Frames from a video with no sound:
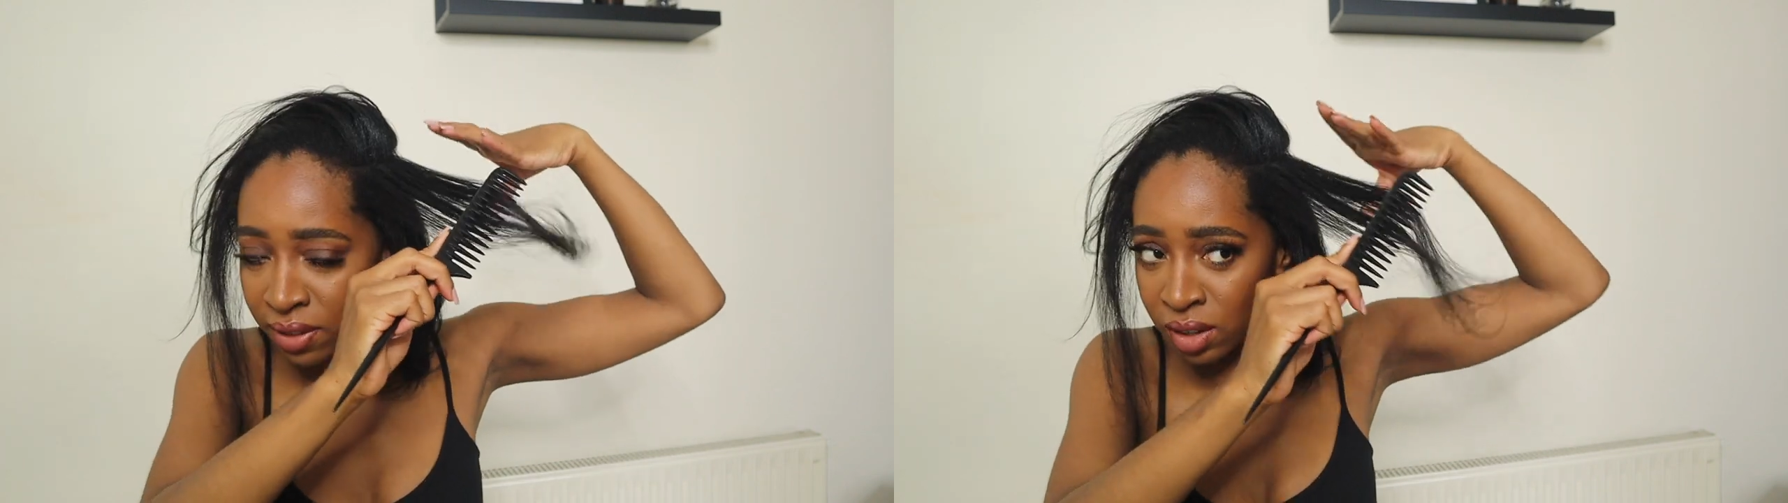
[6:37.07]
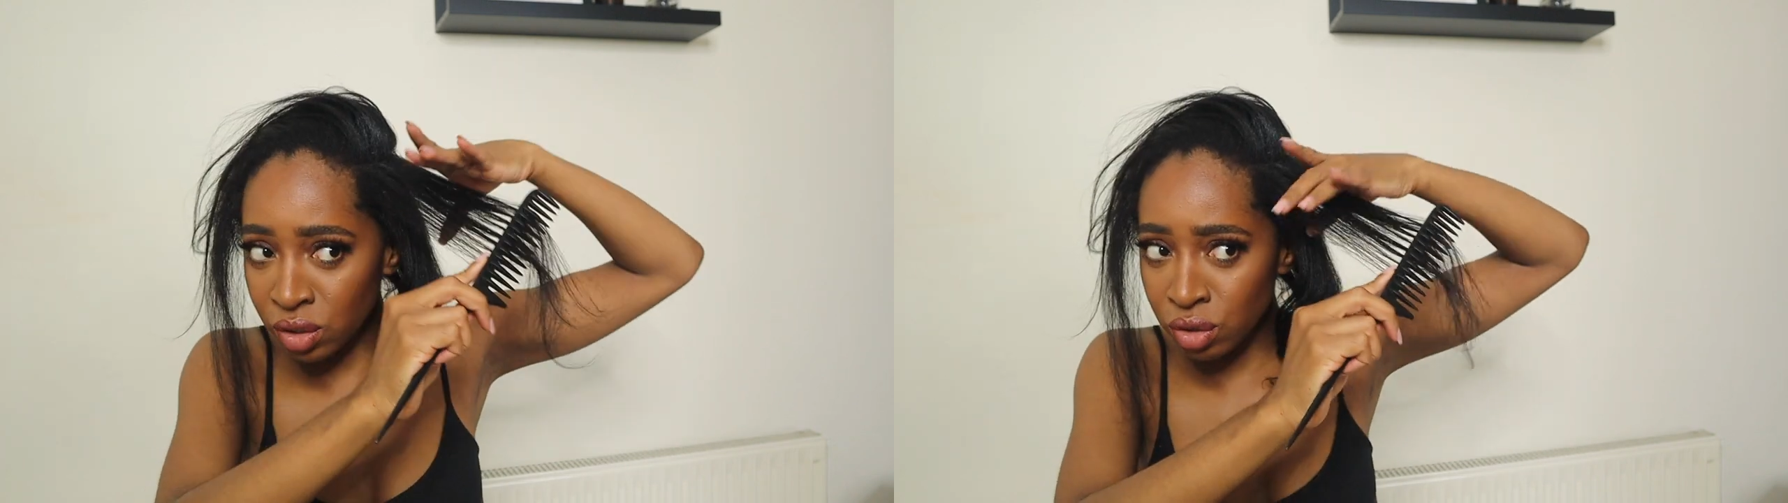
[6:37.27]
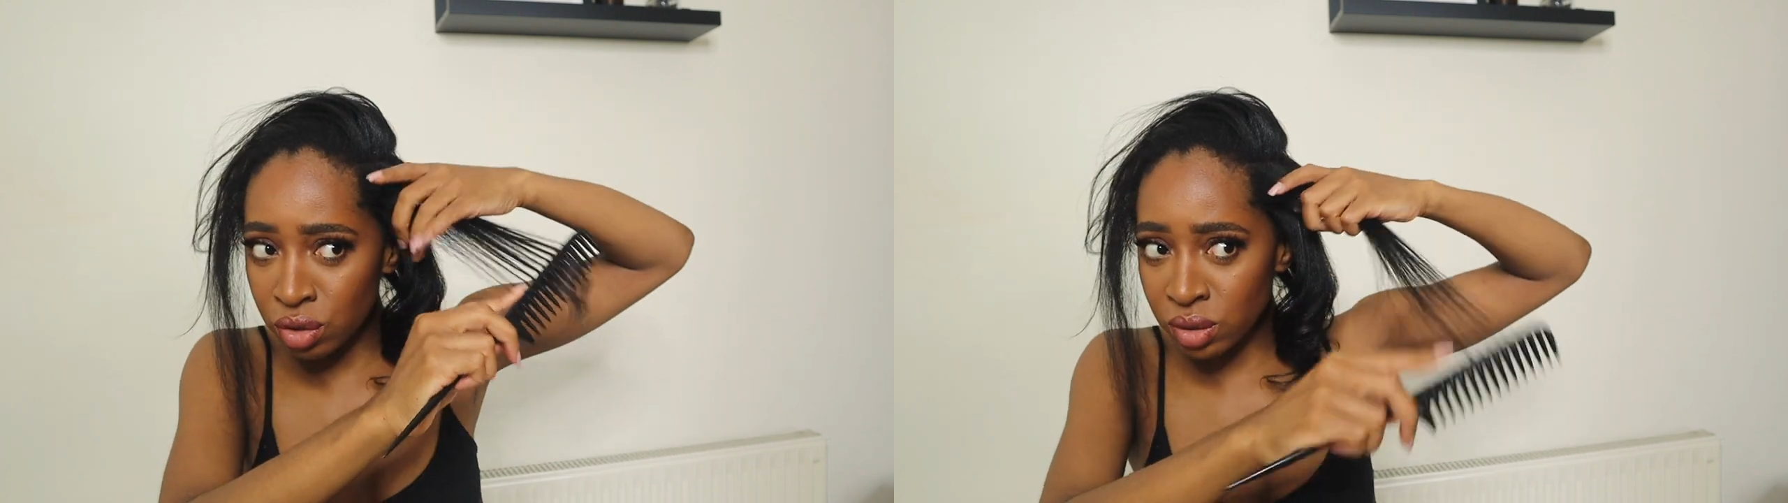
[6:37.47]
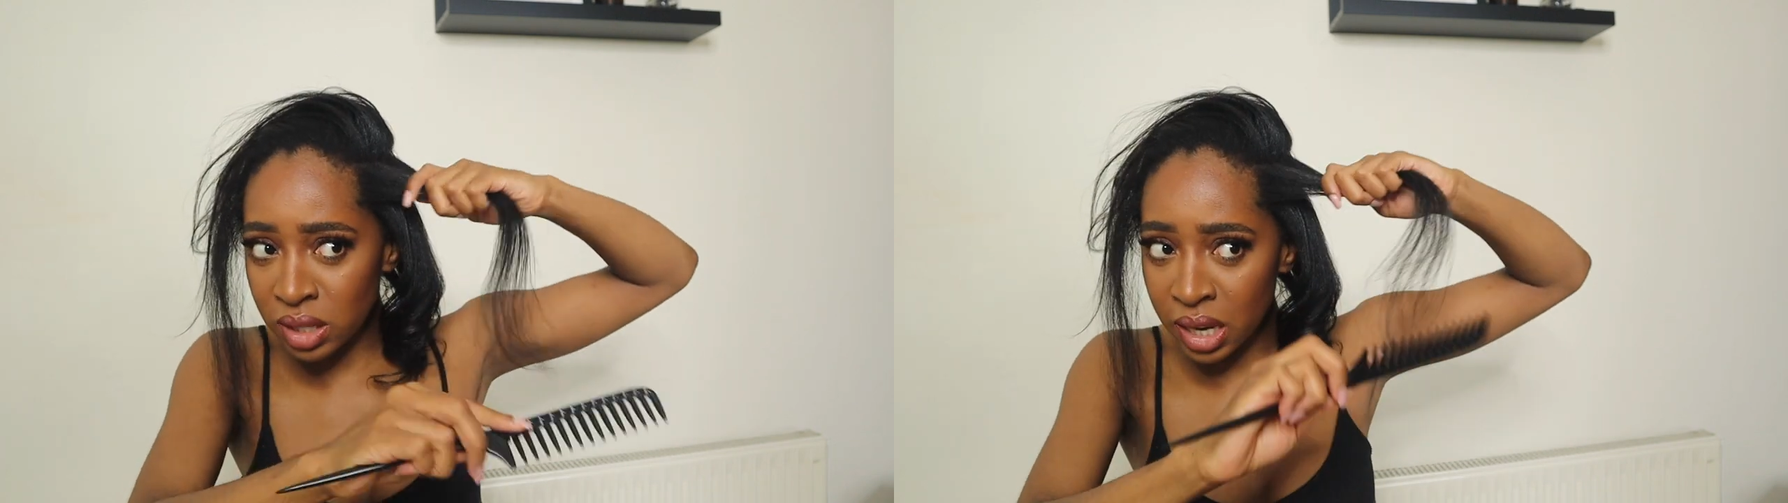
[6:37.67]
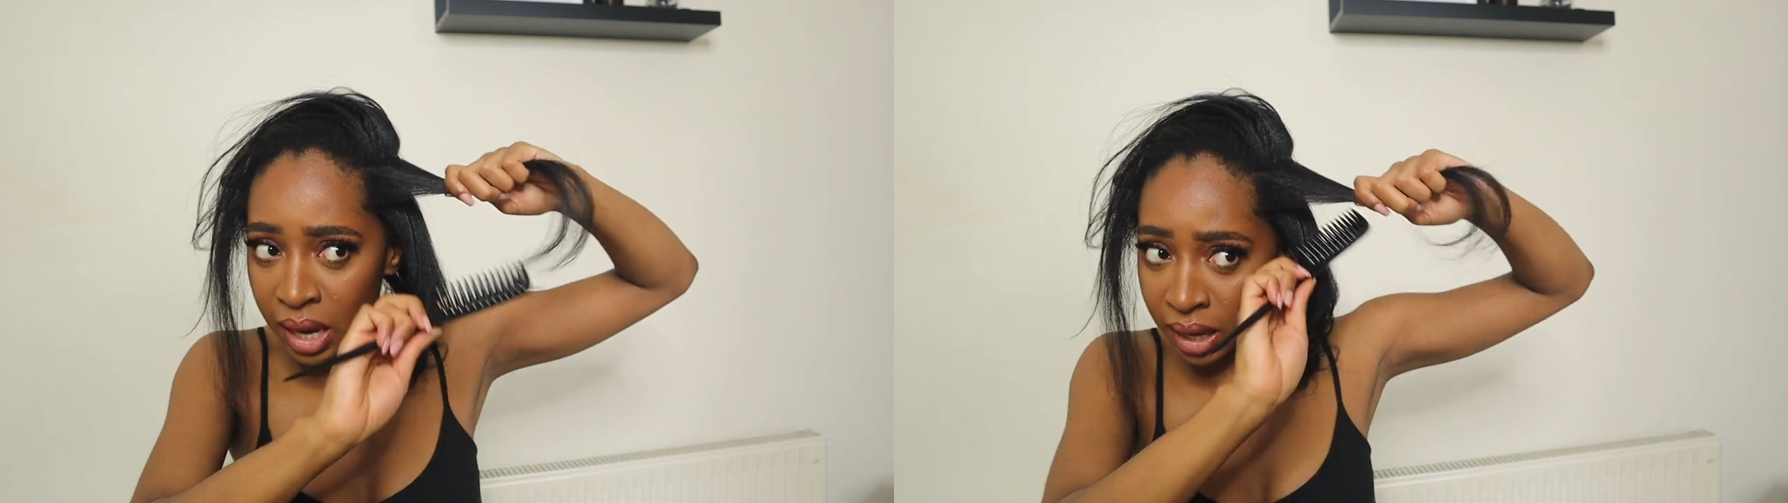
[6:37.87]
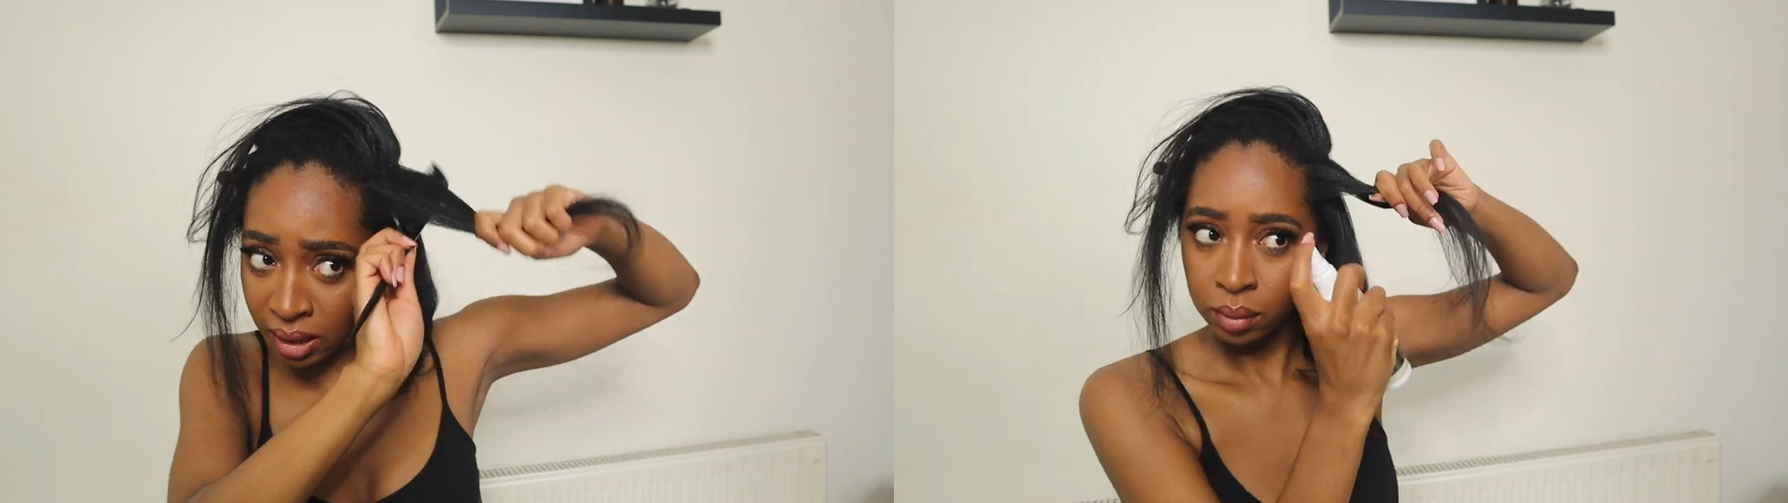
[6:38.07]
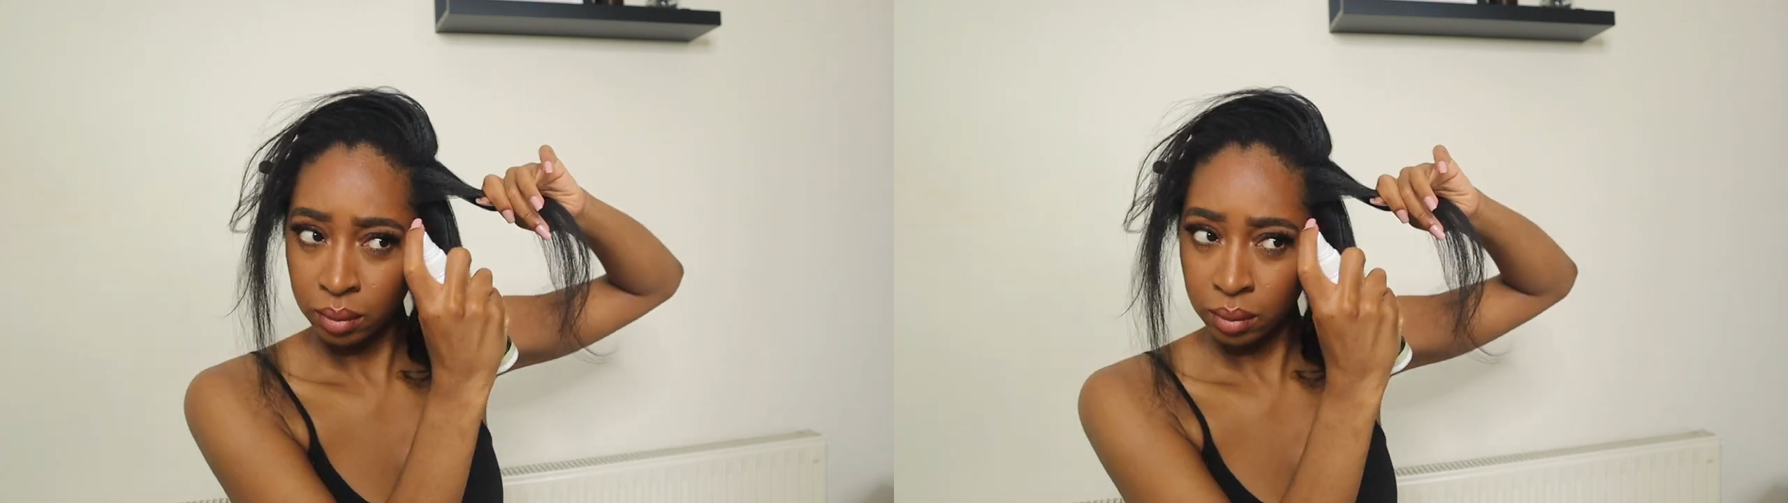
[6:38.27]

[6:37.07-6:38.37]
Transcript: things to do today.